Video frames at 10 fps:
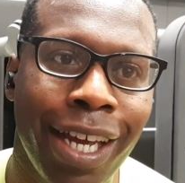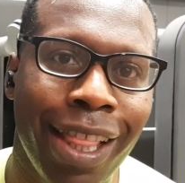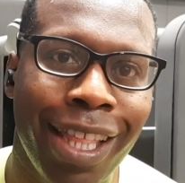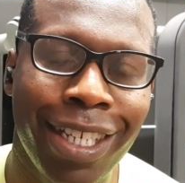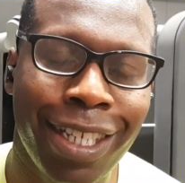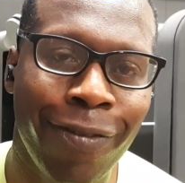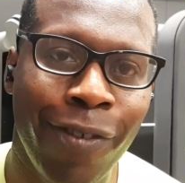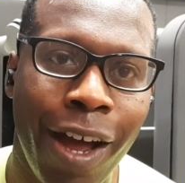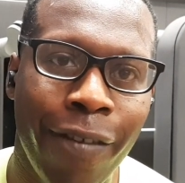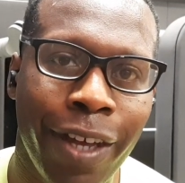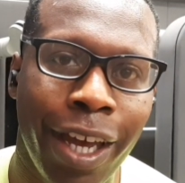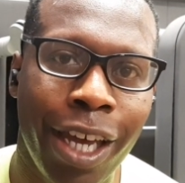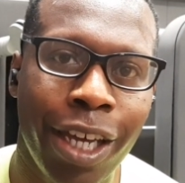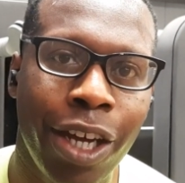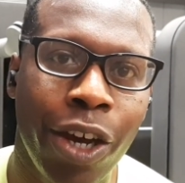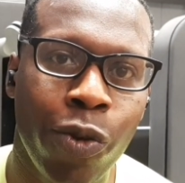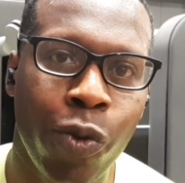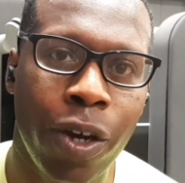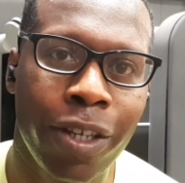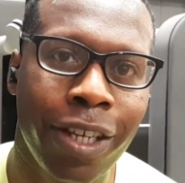This 5K
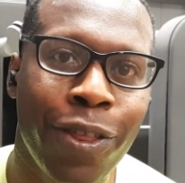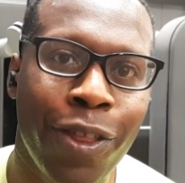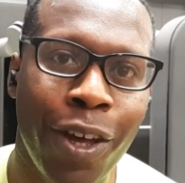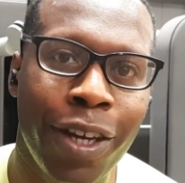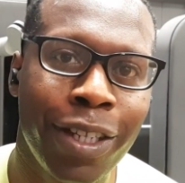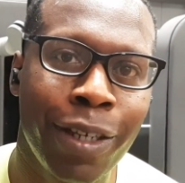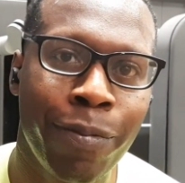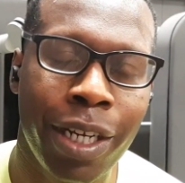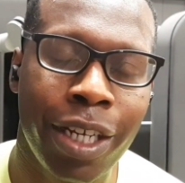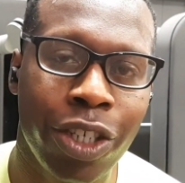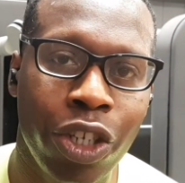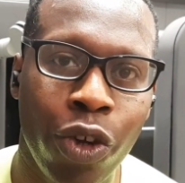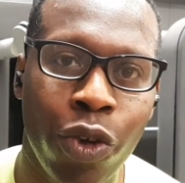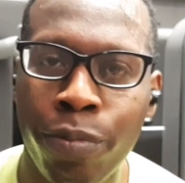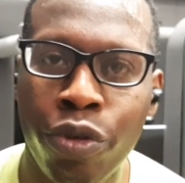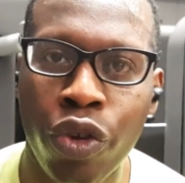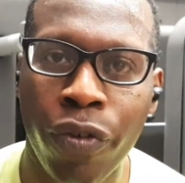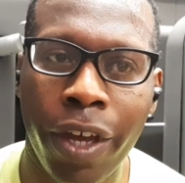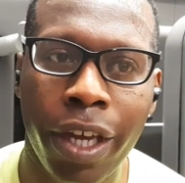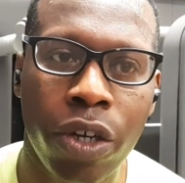was 30 minutes. So
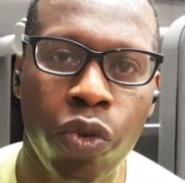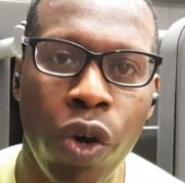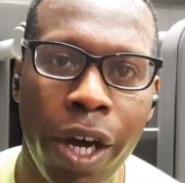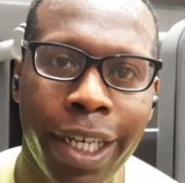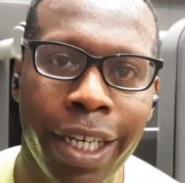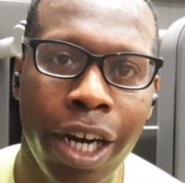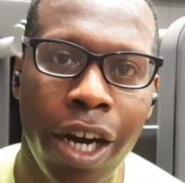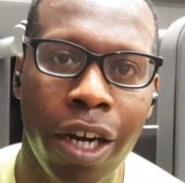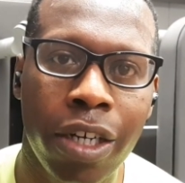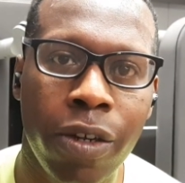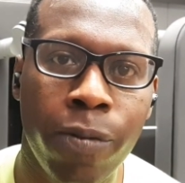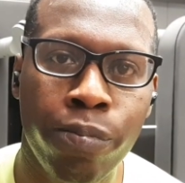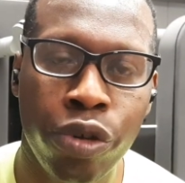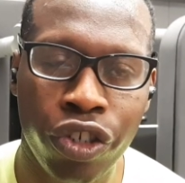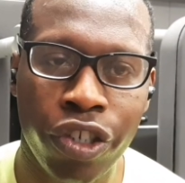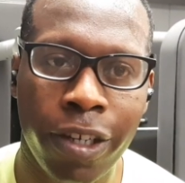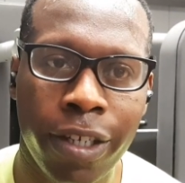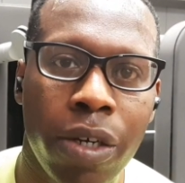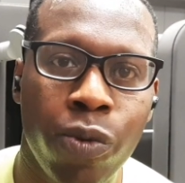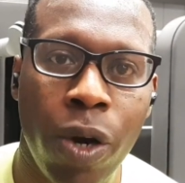improving, working hard, pushing,
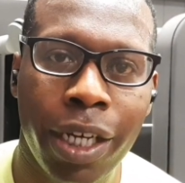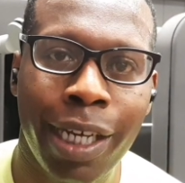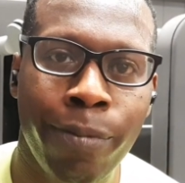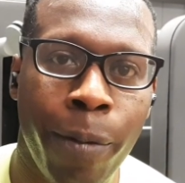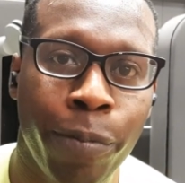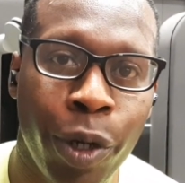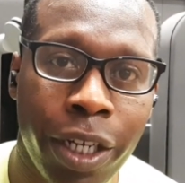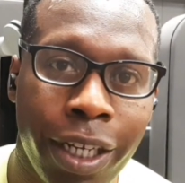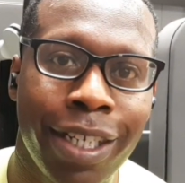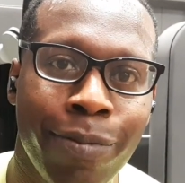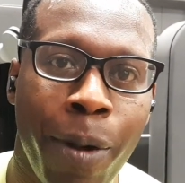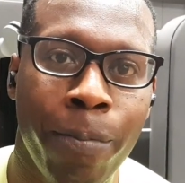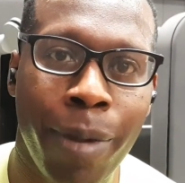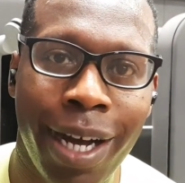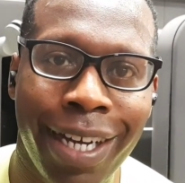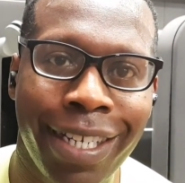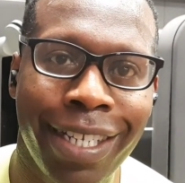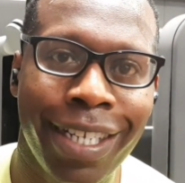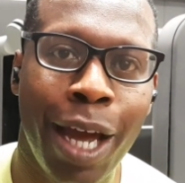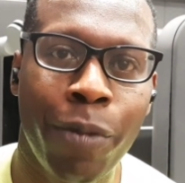working my body, my mind,
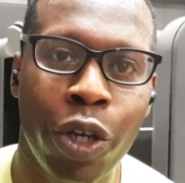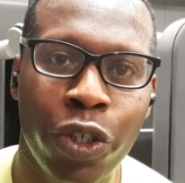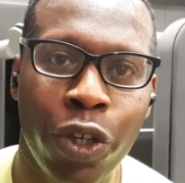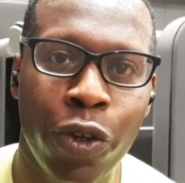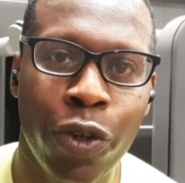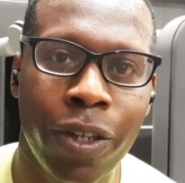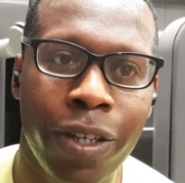and my soul.